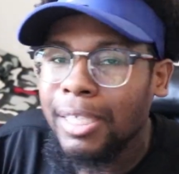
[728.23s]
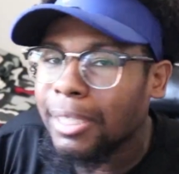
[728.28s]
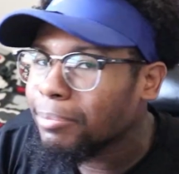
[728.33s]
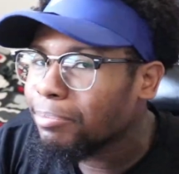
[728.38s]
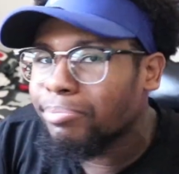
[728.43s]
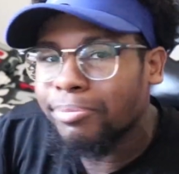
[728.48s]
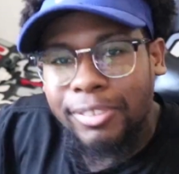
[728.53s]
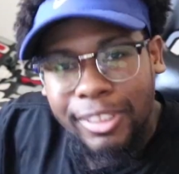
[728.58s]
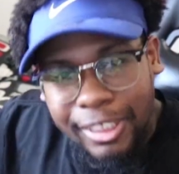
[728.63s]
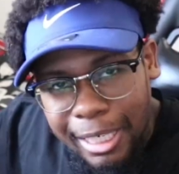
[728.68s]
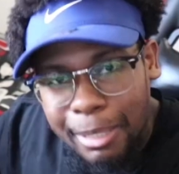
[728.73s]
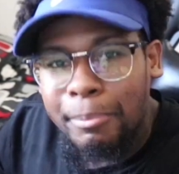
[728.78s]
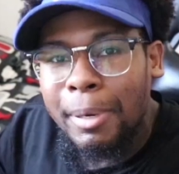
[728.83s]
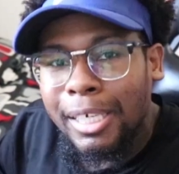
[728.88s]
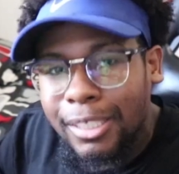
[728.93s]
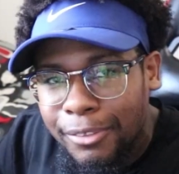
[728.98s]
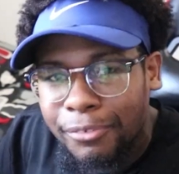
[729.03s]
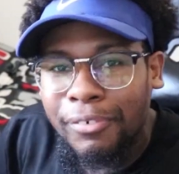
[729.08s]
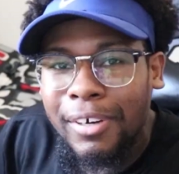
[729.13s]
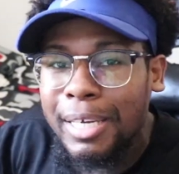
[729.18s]
but shit, I'm
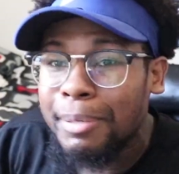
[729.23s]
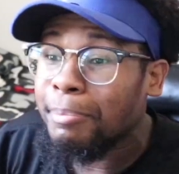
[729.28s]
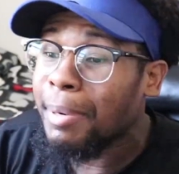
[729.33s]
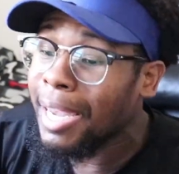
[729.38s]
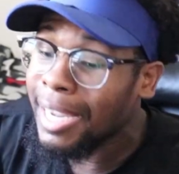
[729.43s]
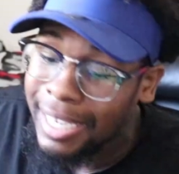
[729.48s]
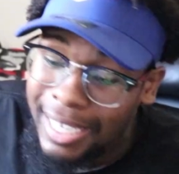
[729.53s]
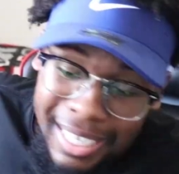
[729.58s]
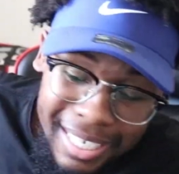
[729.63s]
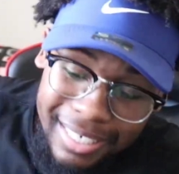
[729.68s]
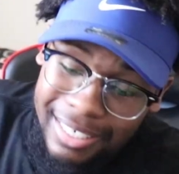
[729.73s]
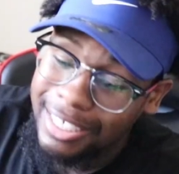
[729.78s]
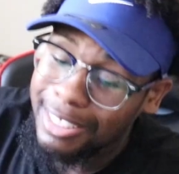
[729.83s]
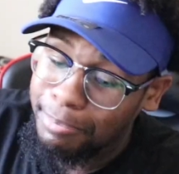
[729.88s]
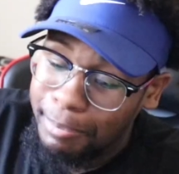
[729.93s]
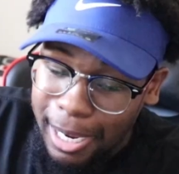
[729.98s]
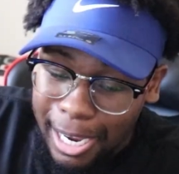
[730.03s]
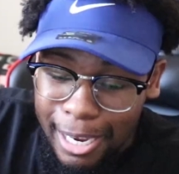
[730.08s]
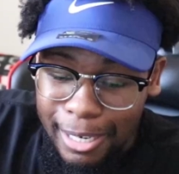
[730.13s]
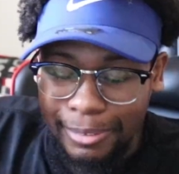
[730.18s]
about to fight back.
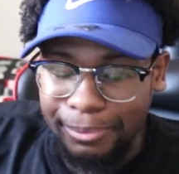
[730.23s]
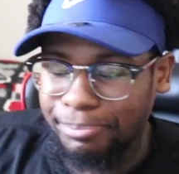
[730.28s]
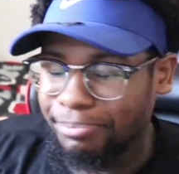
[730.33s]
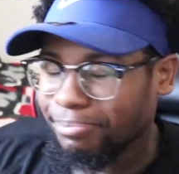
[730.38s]
Man,